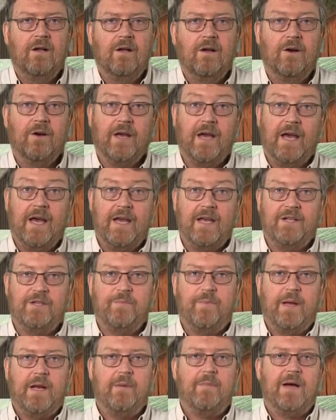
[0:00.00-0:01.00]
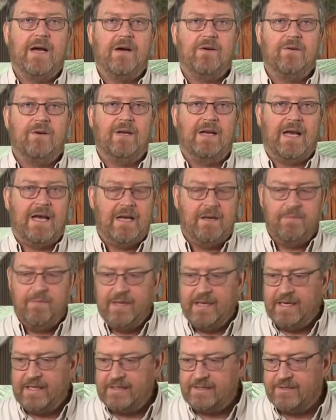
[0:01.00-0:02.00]
Okay, it's been about 9
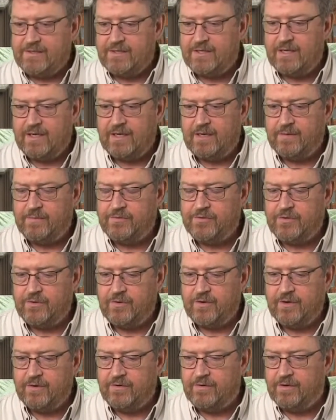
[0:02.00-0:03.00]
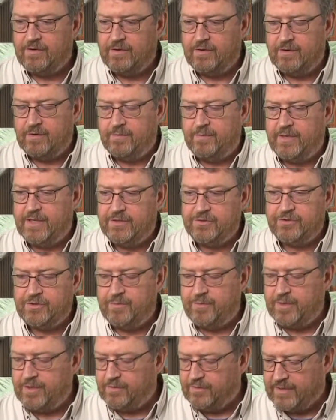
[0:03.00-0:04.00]
minutes, so our meal
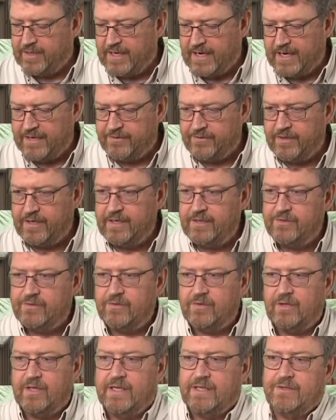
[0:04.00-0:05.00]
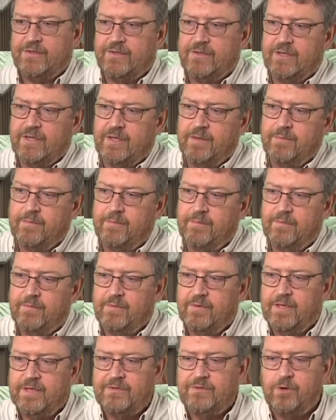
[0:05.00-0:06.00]
should be rehydrated. So let's
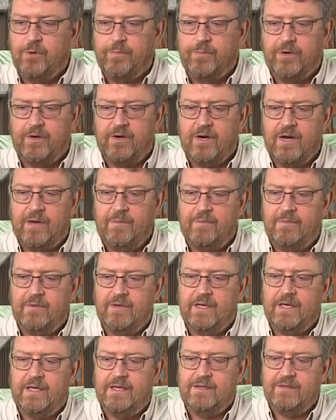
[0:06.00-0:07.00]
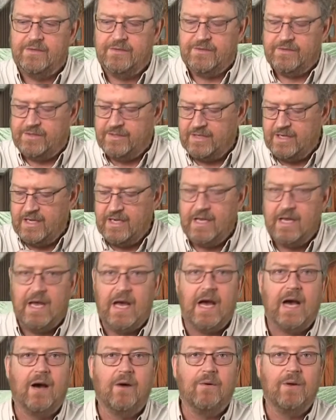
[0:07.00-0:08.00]
open her up and see
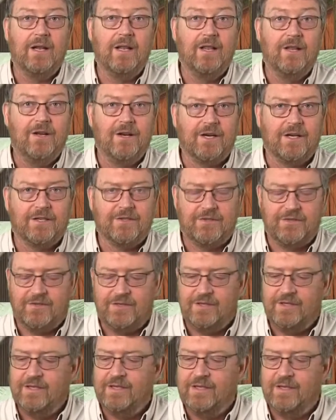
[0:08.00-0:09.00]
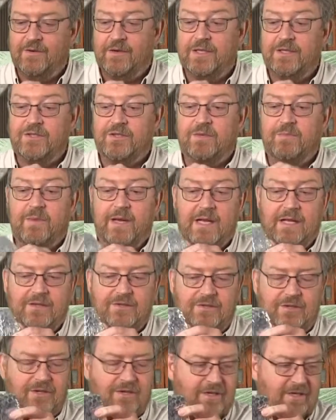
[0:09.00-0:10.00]
how it looks. Well, it
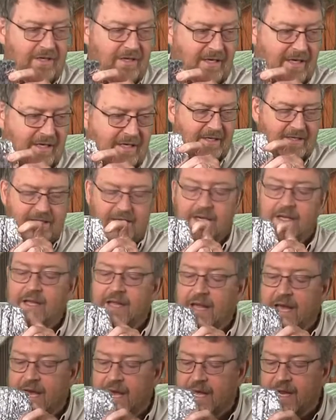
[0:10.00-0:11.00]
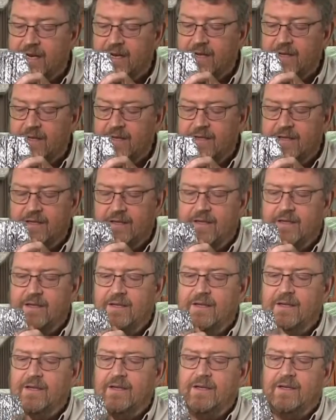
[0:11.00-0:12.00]
smells good, I tell you that.
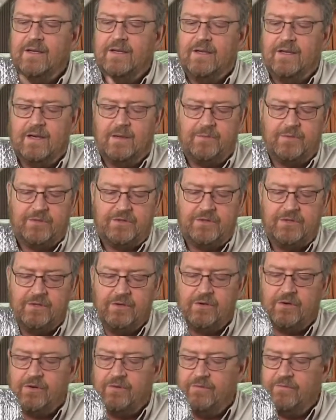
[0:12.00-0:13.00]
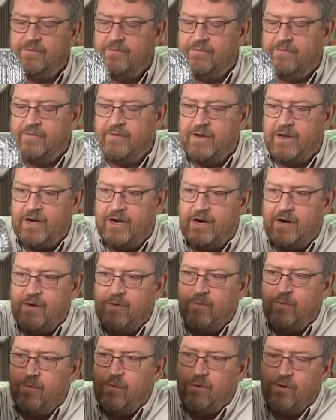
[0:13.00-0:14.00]
Still
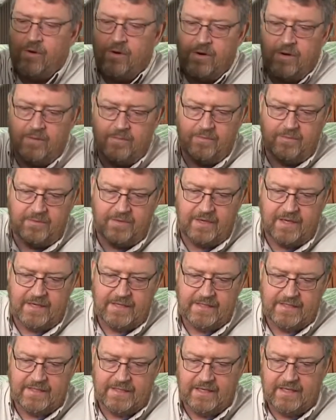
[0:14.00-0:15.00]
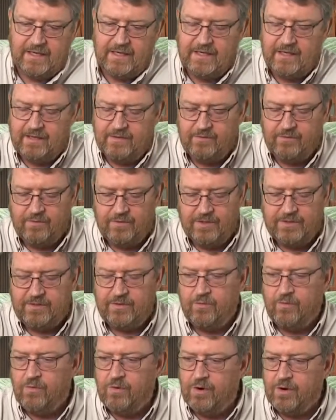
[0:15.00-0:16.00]
very warm, nice and
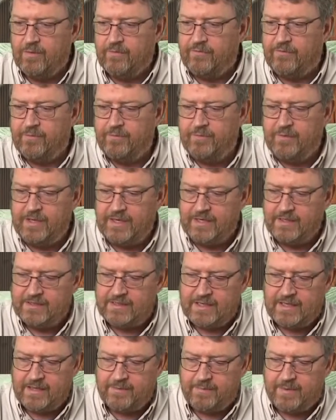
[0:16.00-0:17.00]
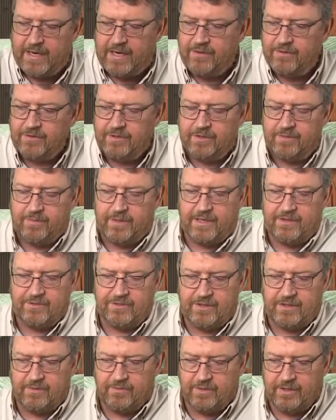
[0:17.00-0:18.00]
warm from being inside the pouch. And the
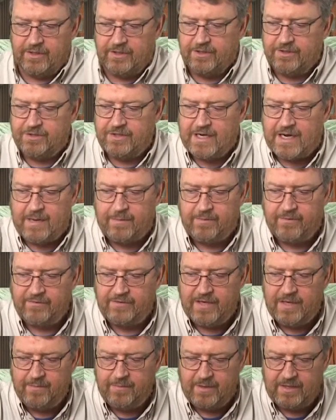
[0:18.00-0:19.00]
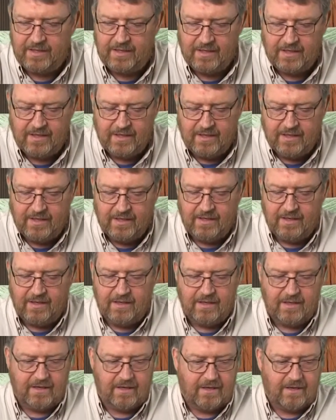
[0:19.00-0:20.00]
pouch did a really good job of keeping it
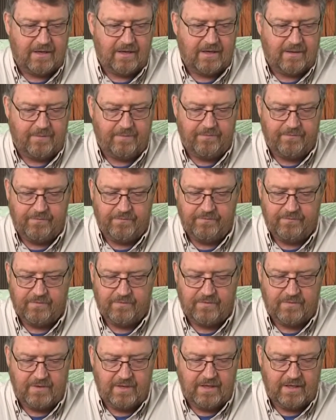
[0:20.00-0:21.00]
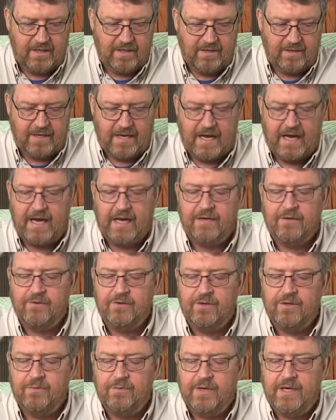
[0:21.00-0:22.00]
hot
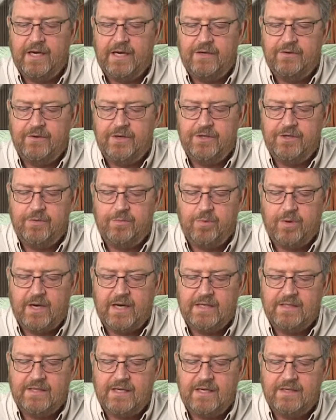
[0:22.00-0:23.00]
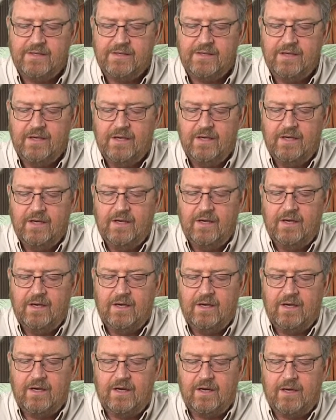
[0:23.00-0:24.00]
during the rehydration process.
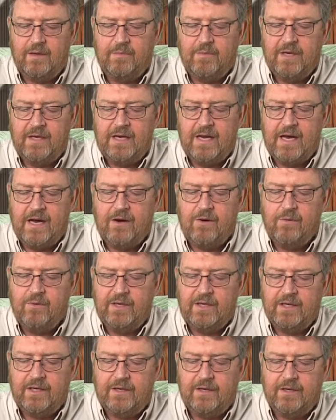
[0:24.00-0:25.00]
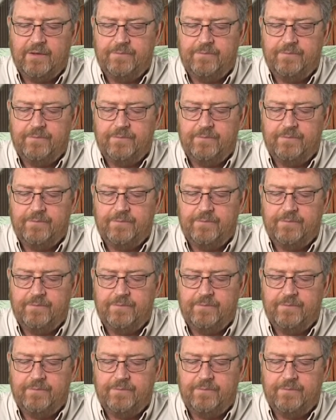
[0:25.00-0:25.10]
And now we can